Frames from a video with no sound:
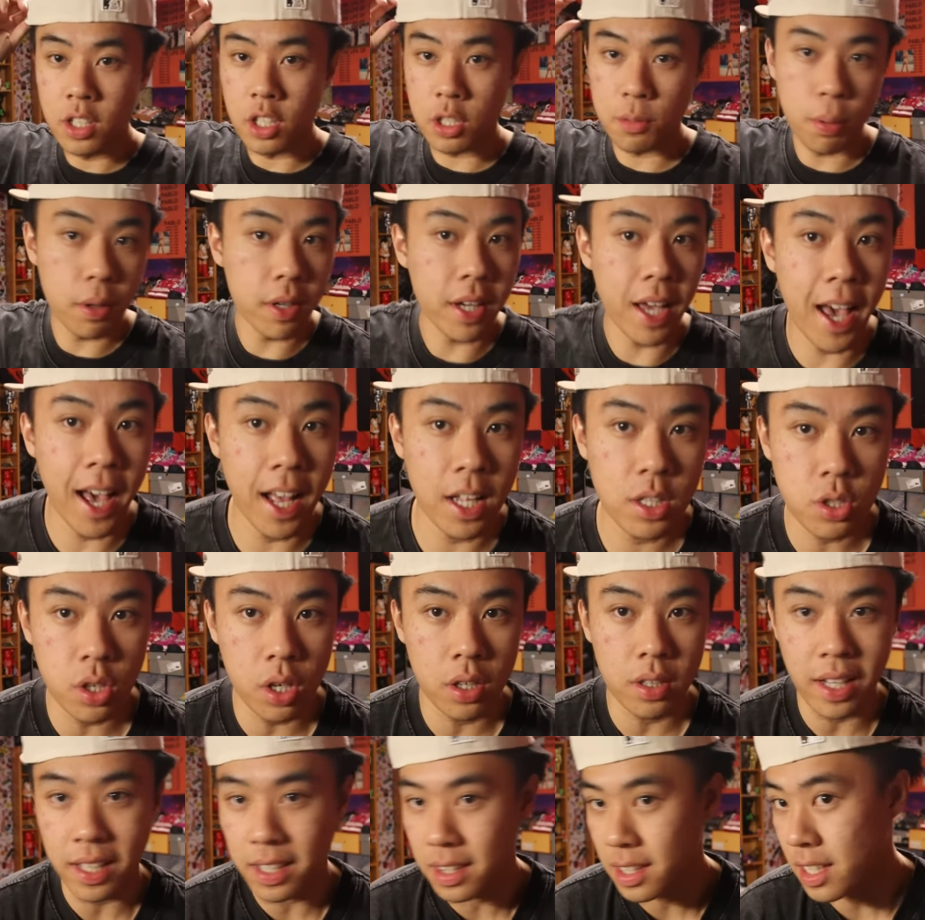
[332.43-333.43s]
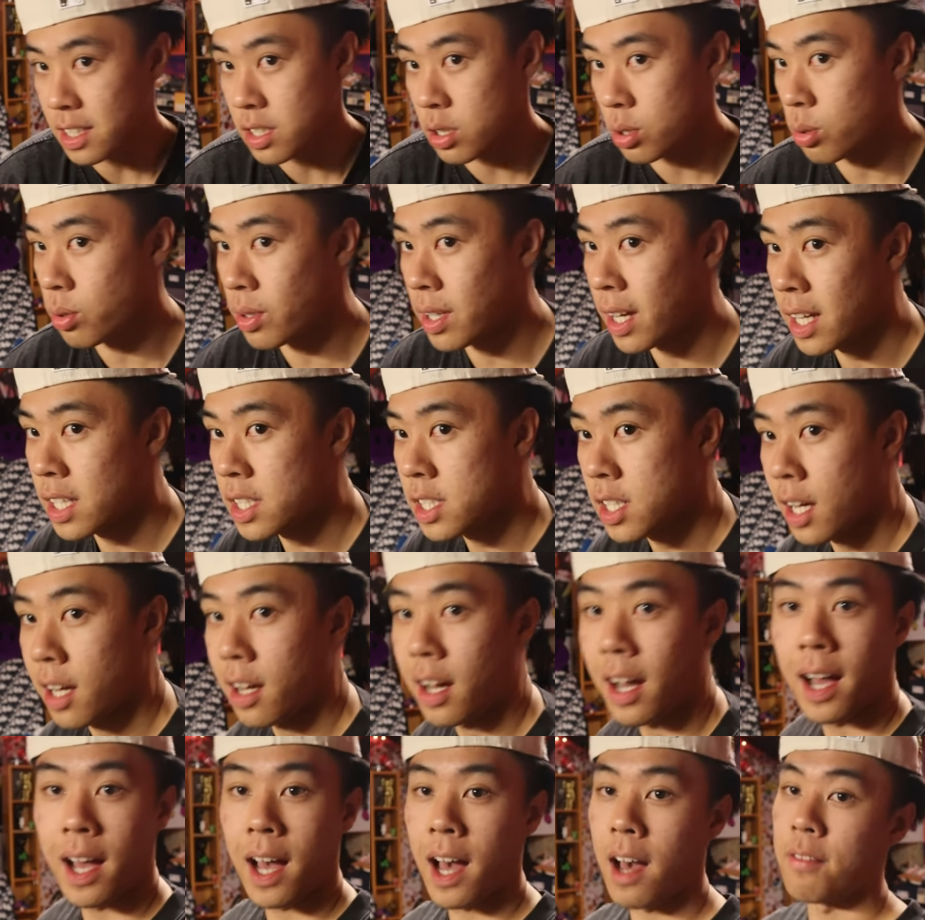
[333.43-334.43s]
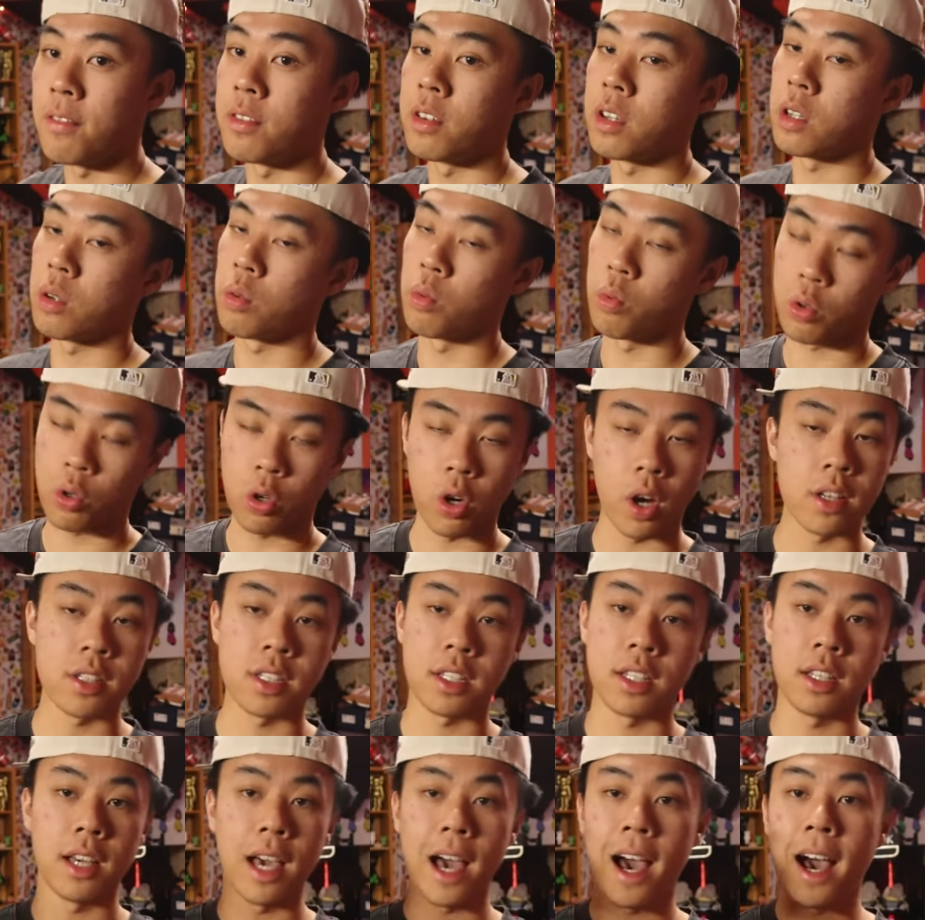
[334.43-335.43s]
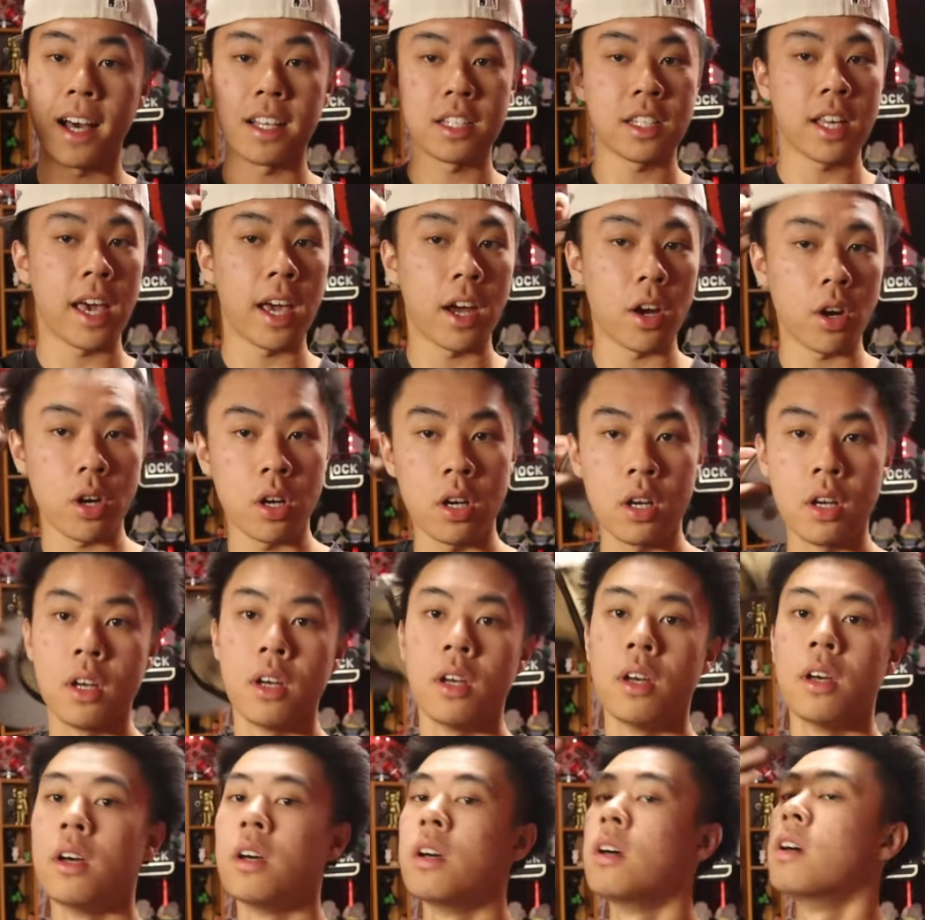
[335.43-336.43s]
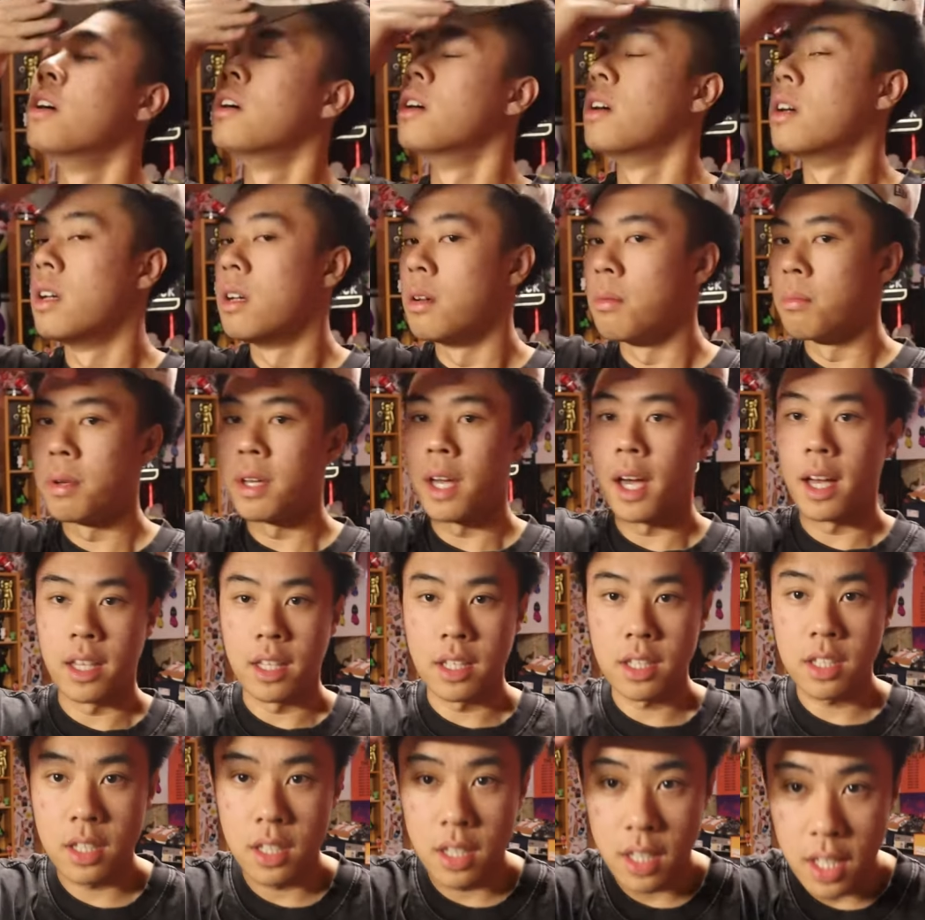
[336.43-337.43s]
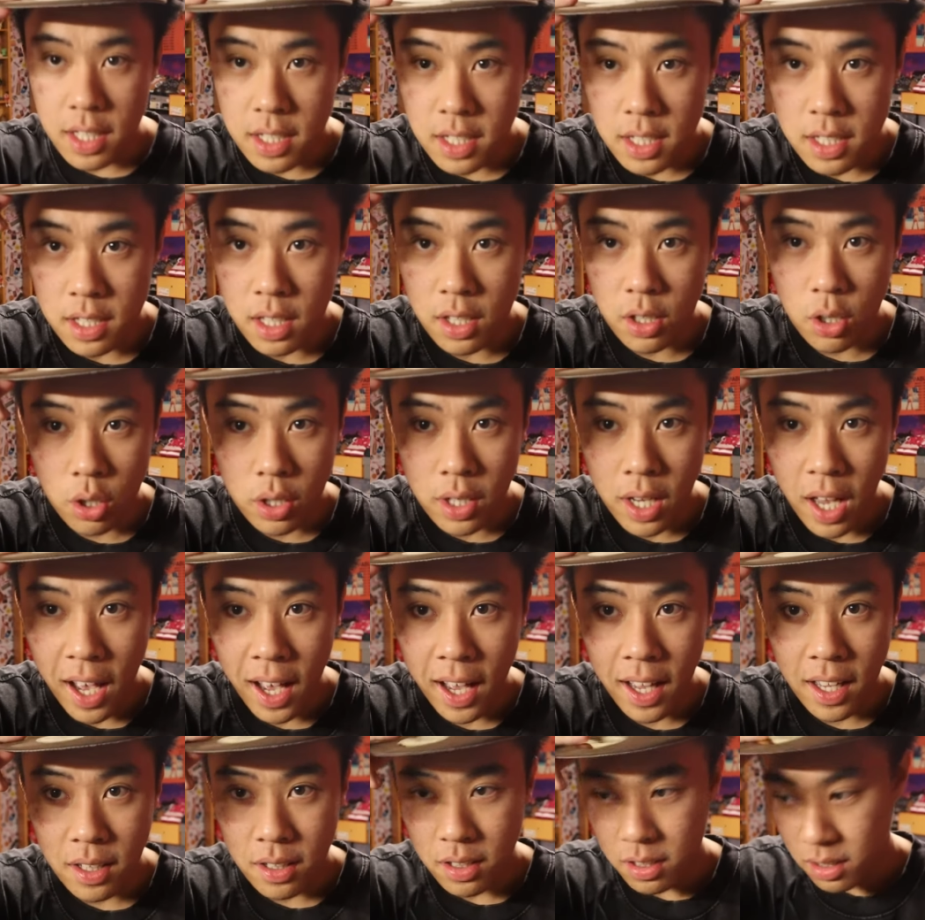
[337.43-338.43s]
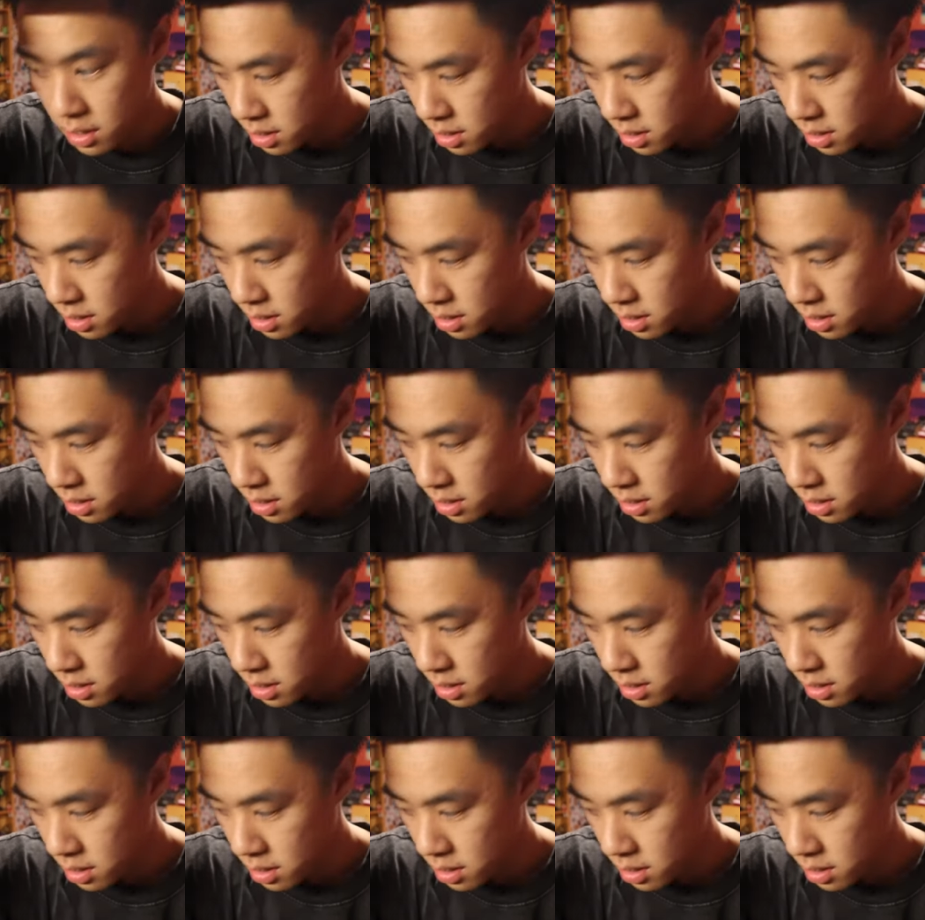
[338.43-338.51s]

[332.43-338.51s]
just putting hats on like this so you can't tell I have crusty ass hair. But yeah, this is a good hat.